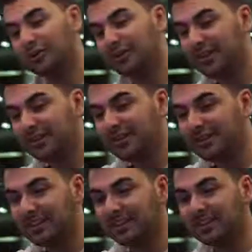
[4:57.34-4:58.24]
friend
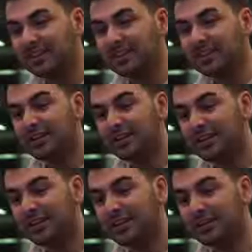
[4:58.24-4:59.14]
here
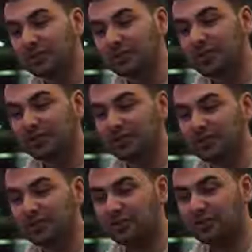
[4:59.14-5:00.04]
He would like
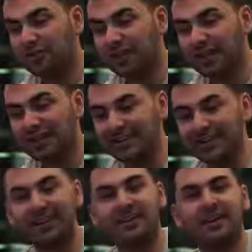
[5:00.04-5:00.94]
to create
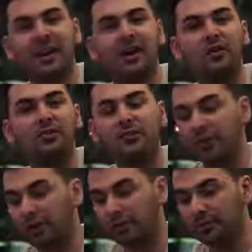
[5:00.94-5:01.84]
a cow
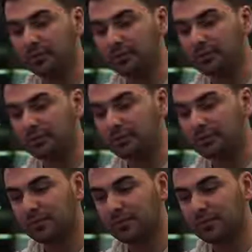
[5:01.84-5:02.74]
farm
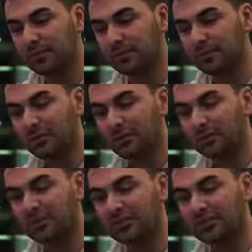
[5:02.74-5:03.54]
which